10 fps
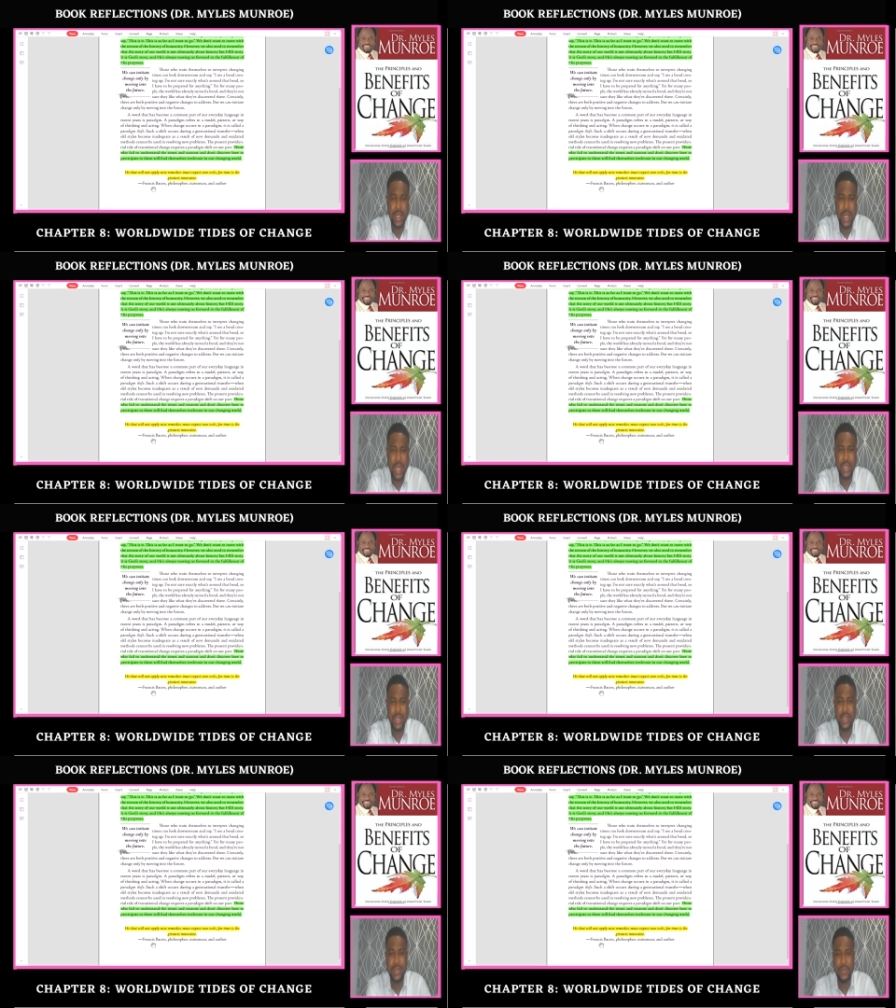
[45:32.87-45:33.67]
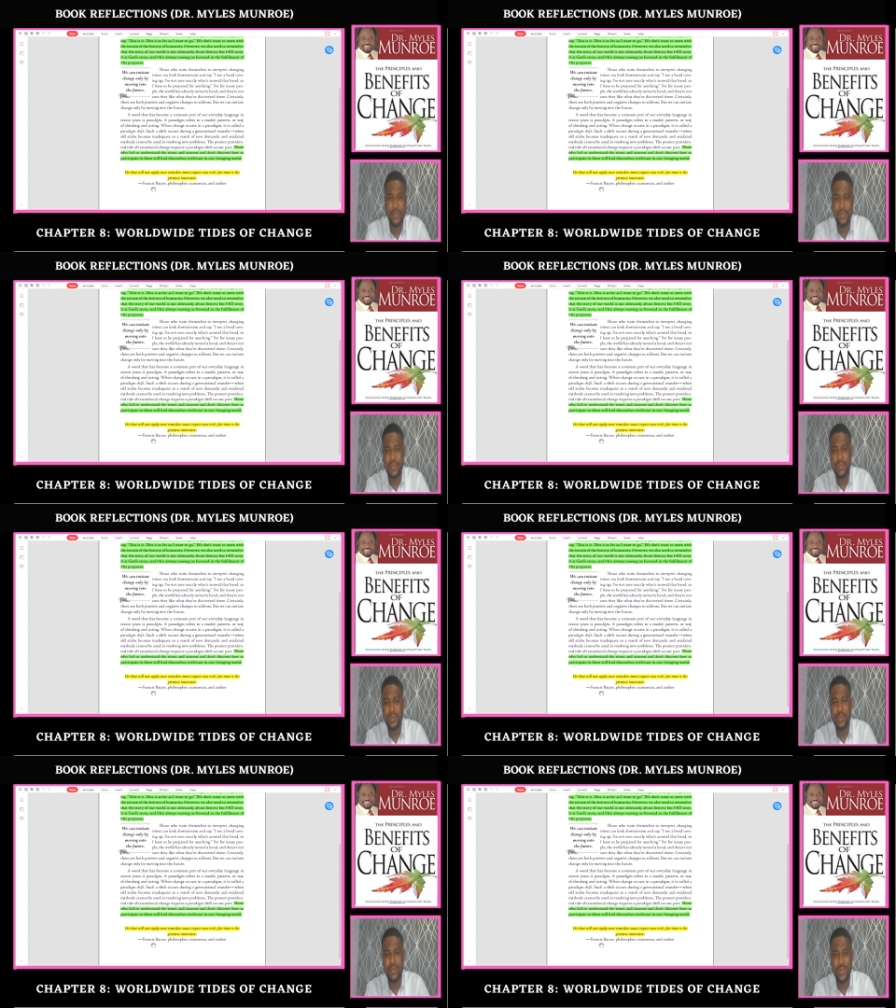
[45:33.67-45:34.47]
And
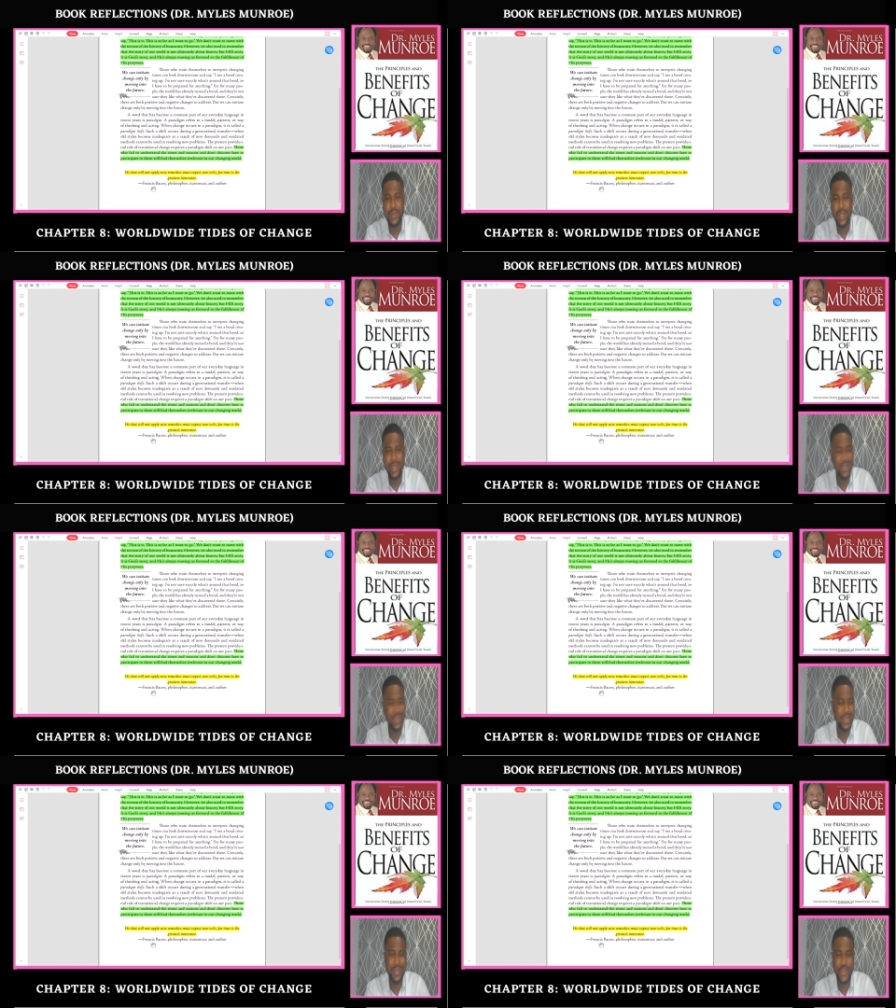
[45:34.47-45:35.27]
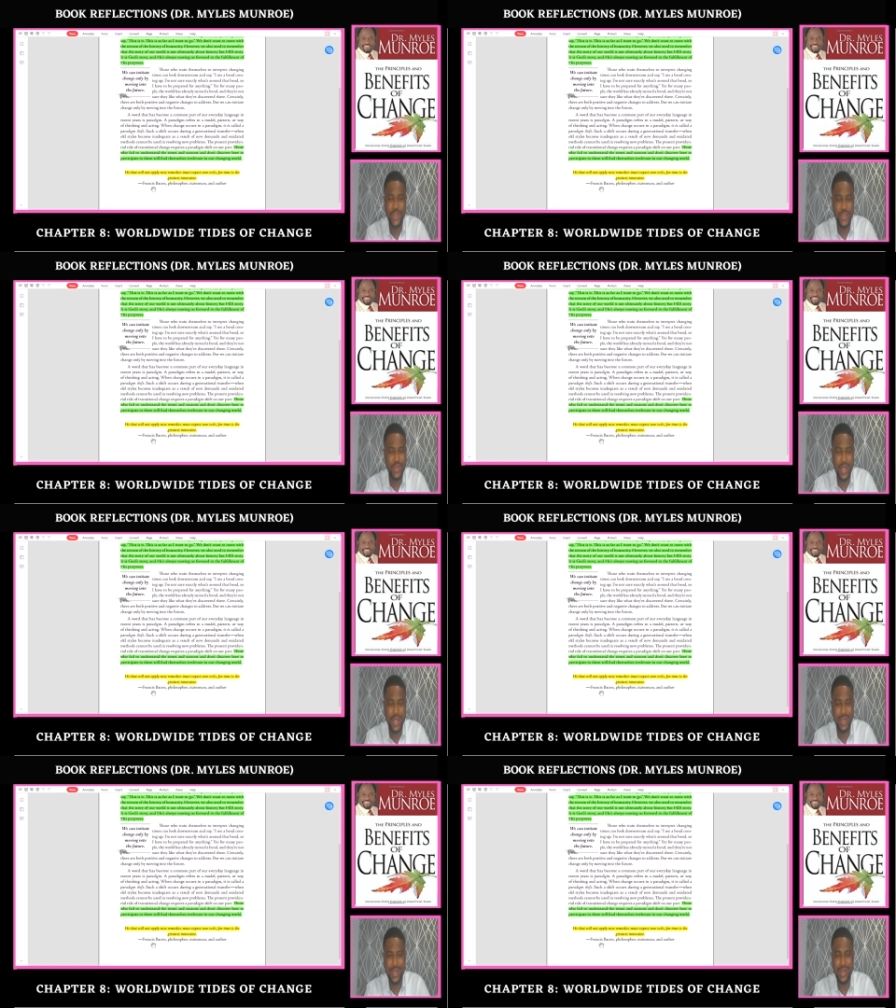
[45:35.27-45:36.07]
it, it,
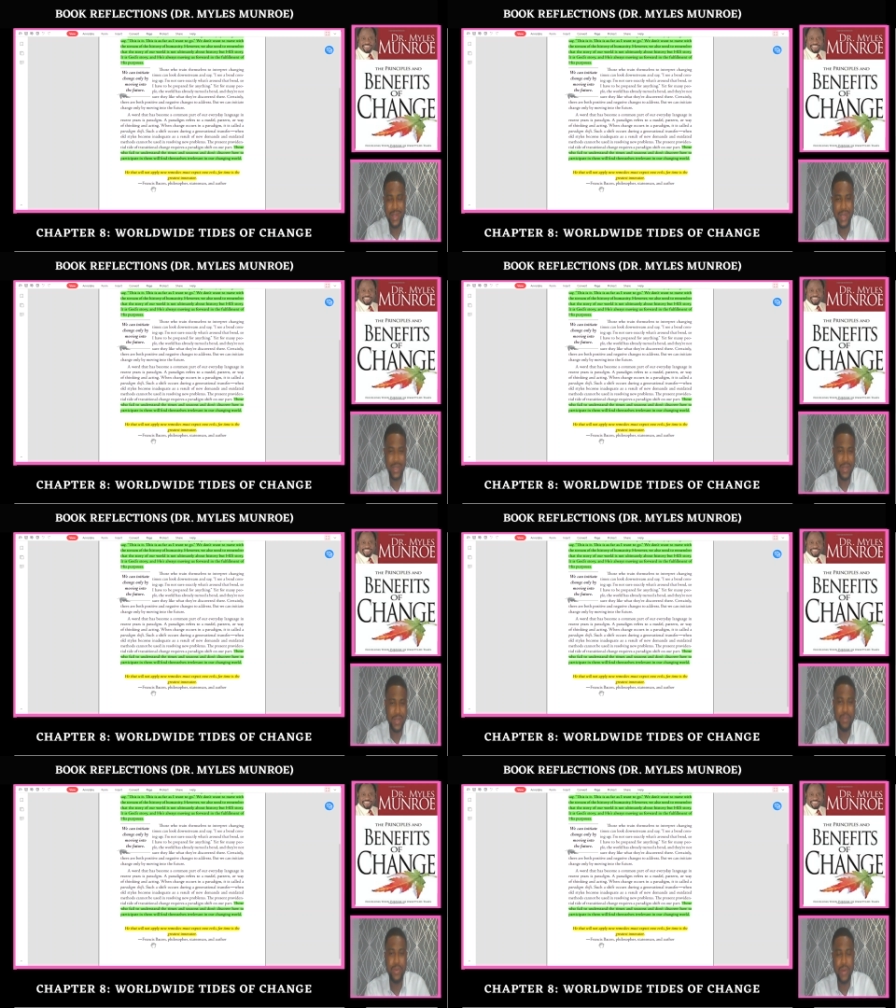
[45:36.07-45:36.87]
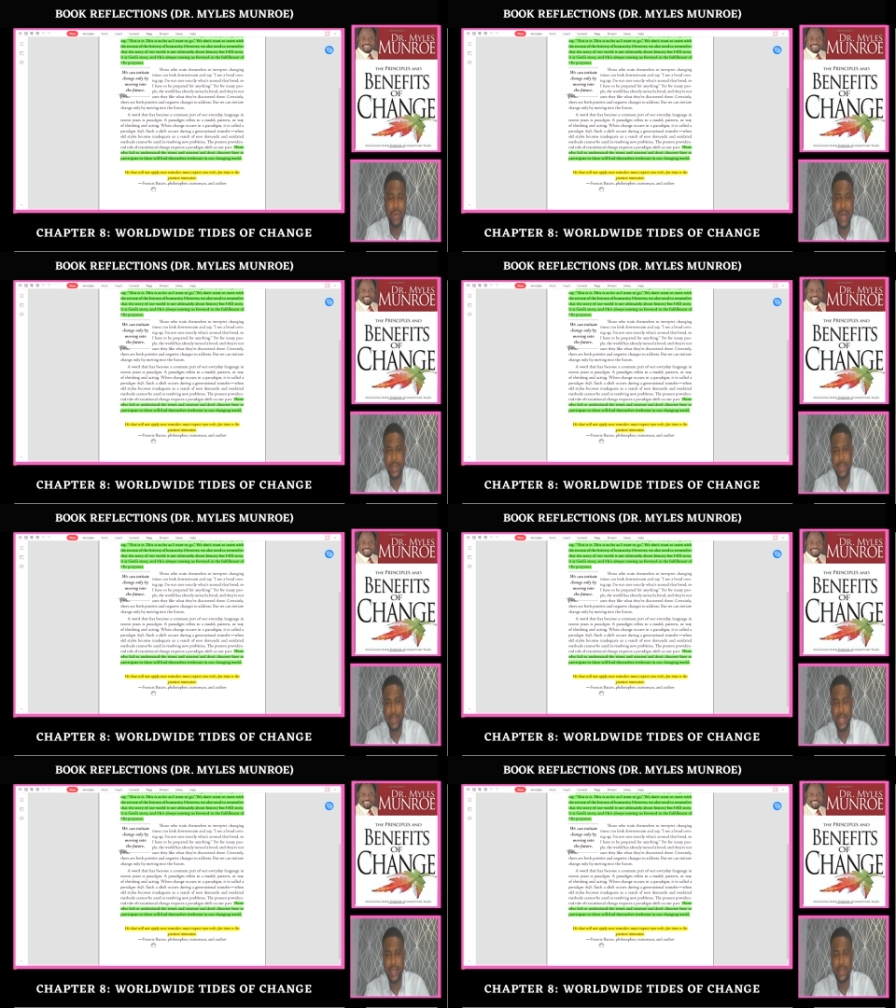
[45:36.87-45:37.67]
it's, it's as simple as it
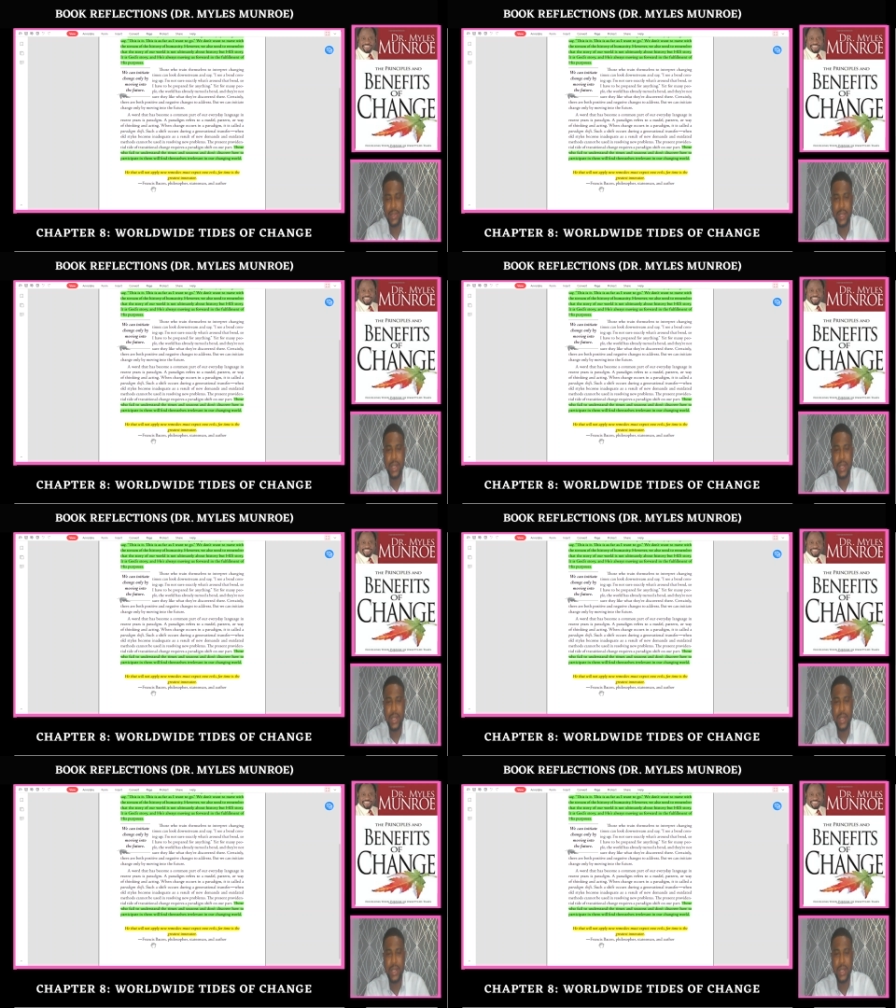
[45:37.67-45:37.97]
gets.